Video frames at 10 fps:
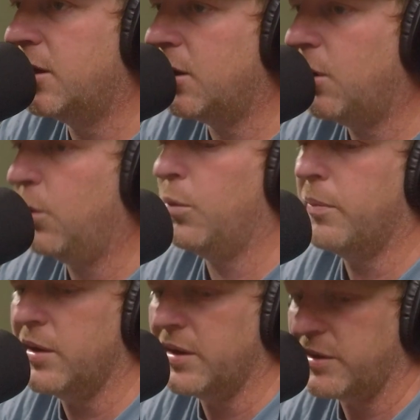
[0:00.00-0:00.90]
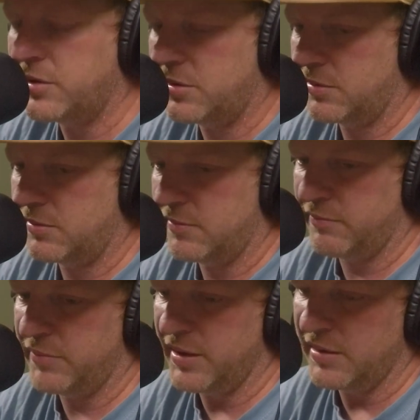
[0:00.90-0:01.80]
a whole bunch
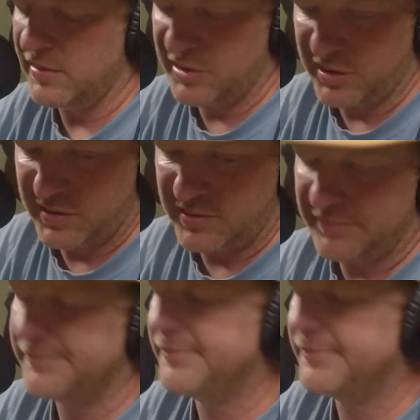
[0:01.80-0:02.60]
but just